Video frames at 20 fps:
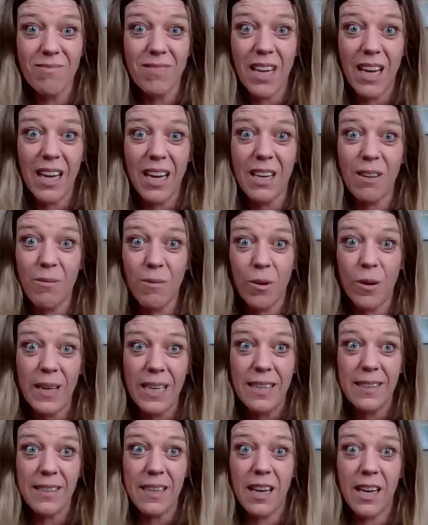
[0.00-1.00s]
like
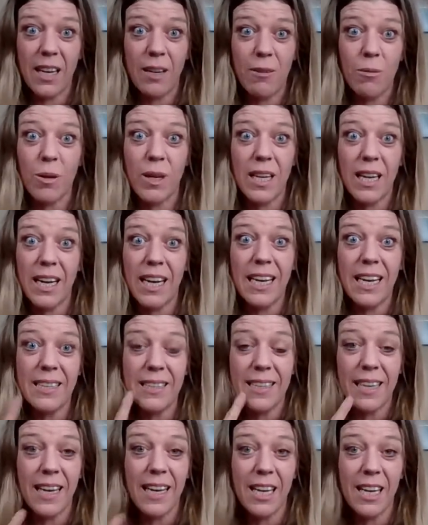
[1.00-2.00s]
voice sign, what I
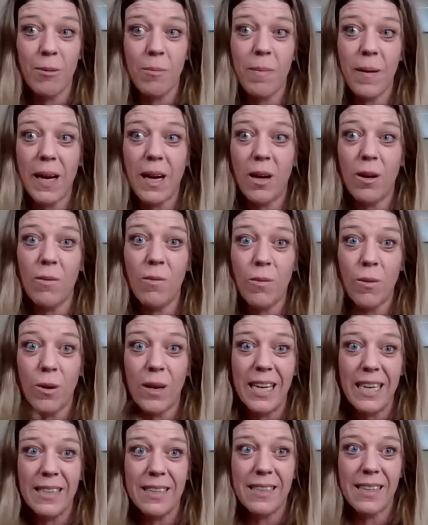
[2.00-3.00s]
say about
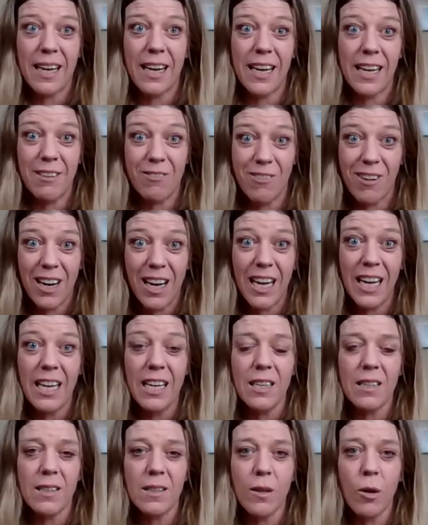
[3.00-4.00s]
voice sign,
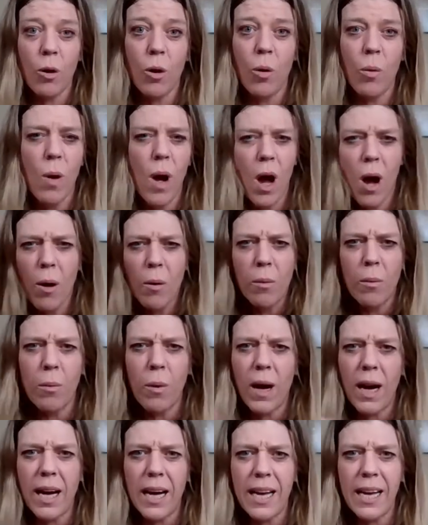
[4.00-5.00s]
right? So
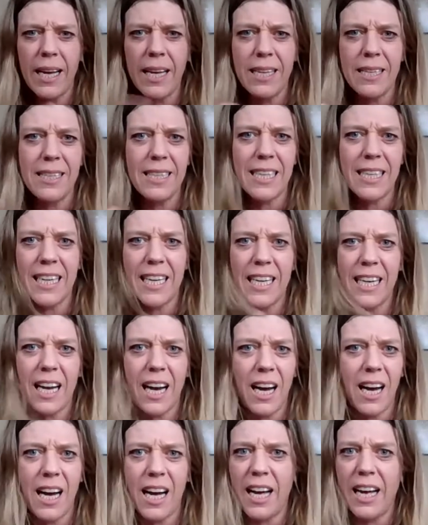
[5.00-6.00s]
why did
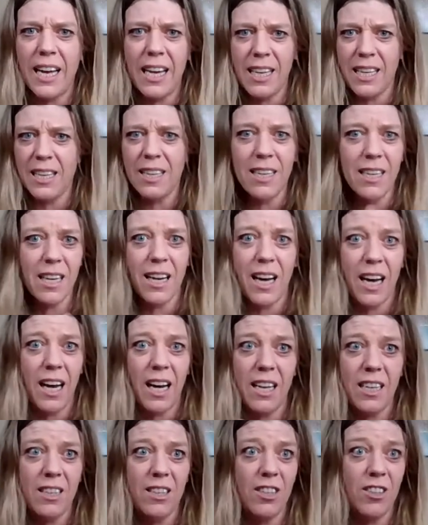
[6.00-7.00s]
I
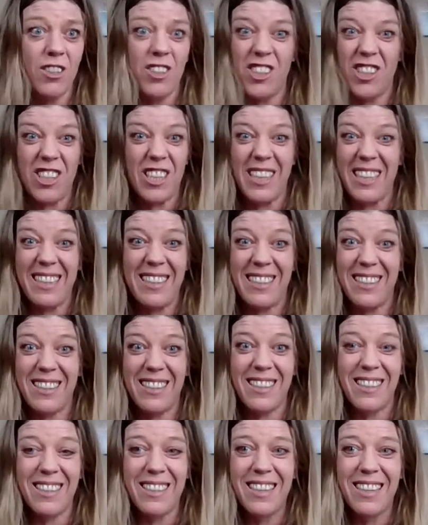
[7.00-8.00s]
not
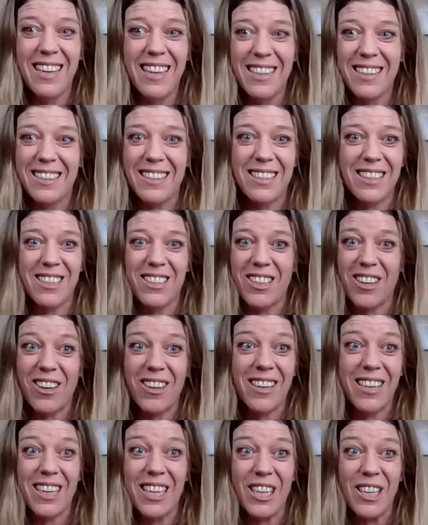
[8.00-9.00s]
just
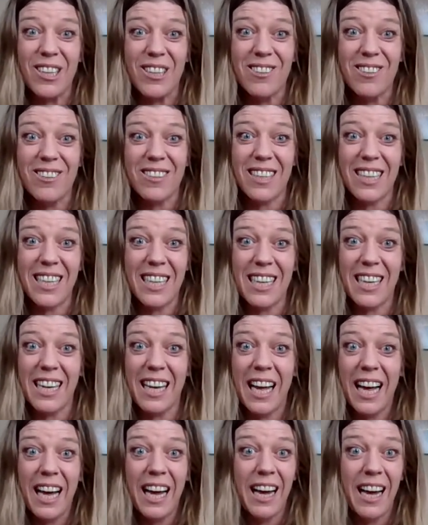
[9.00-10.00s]
start
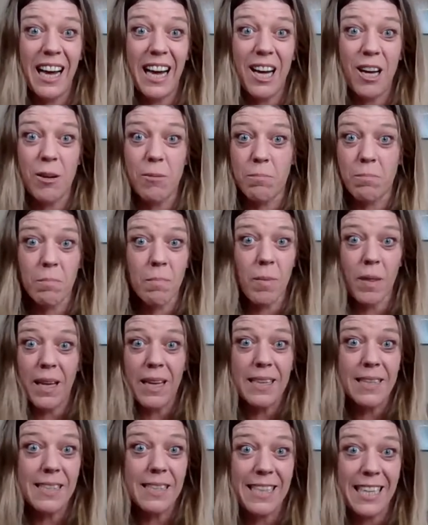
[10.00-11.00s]
using
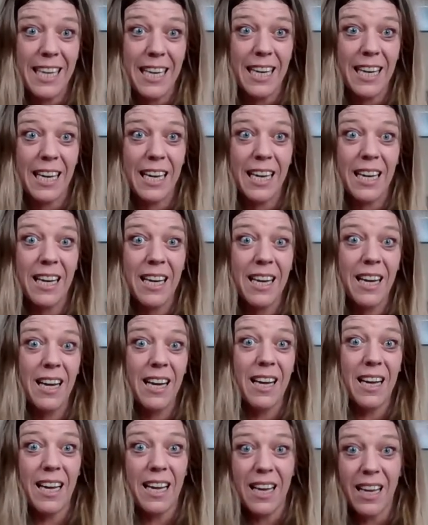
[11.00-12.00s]
C
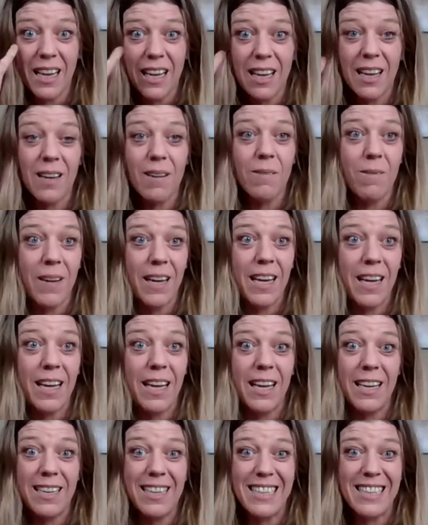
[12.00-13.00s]
if
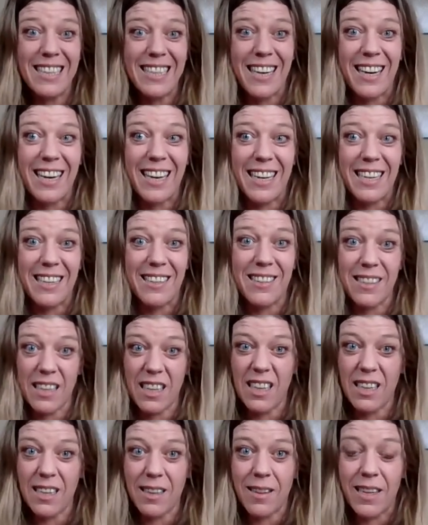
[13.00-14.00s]
it signs
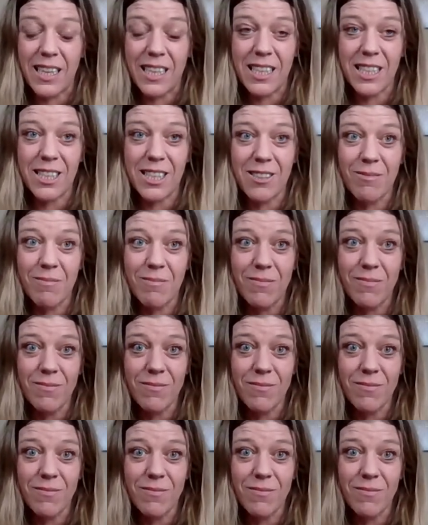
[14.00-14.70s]
English?